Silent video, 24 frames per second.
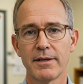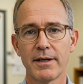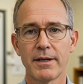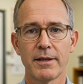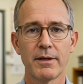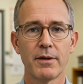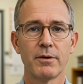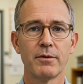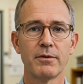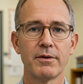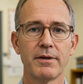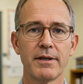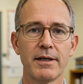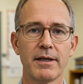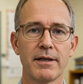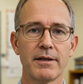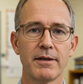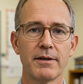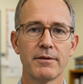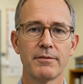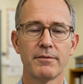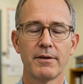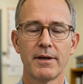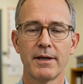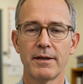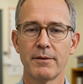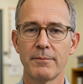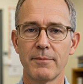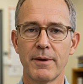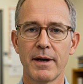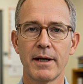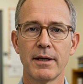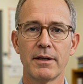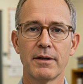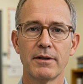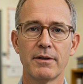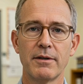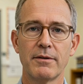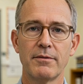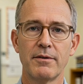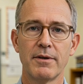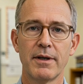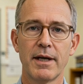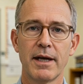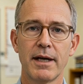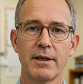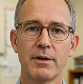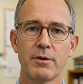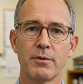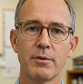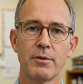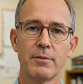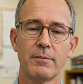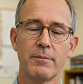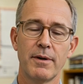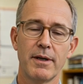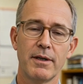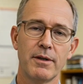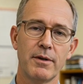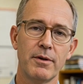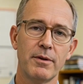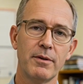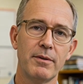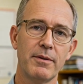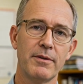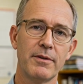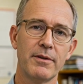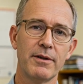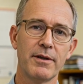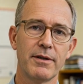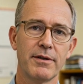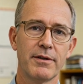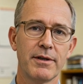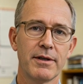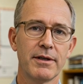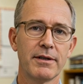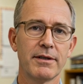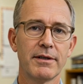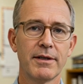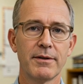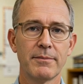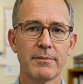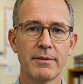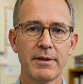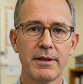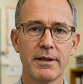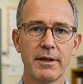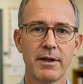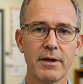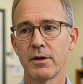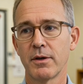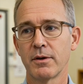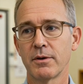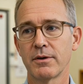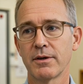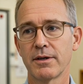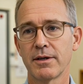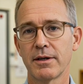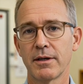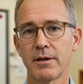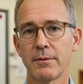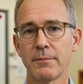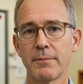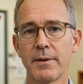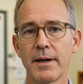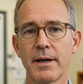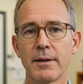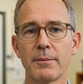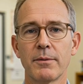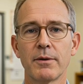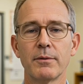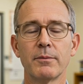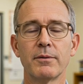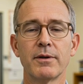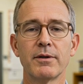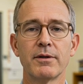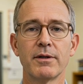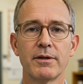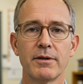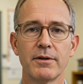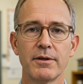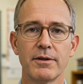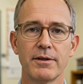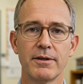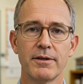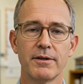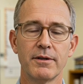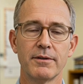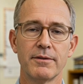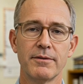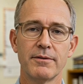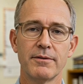they don't need to find buyers for actual metal. They simply close their paper positions.